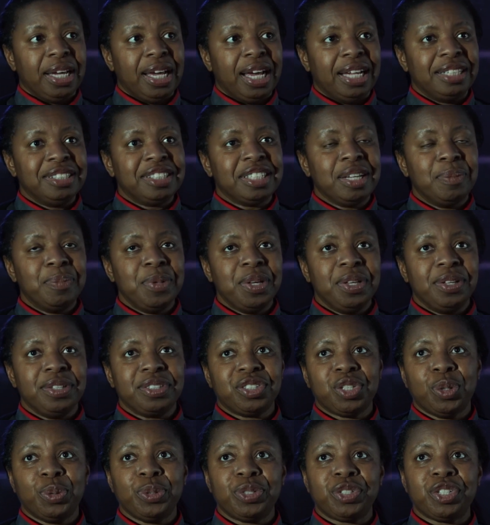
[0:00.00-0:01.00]
And some are,
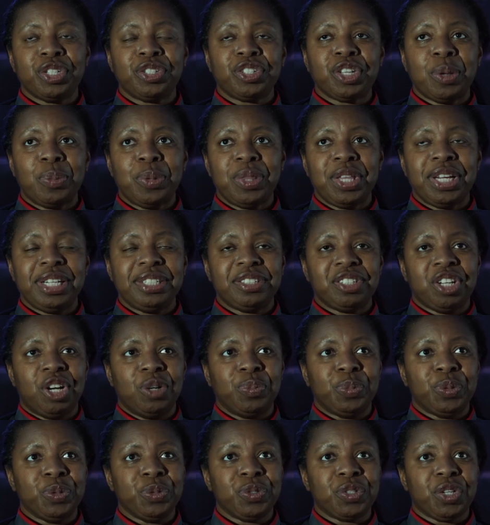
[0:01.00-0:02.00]
so, so some of the
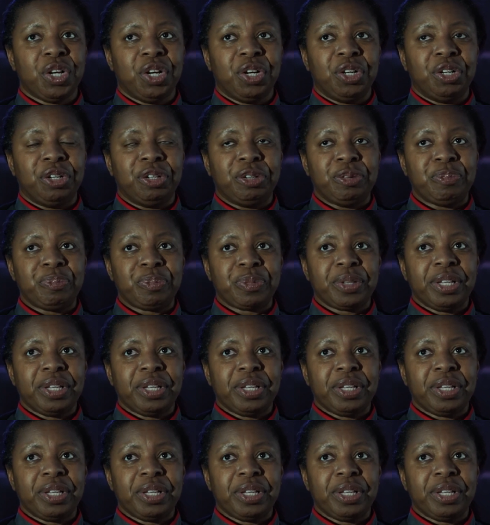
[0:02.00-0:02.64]
examples are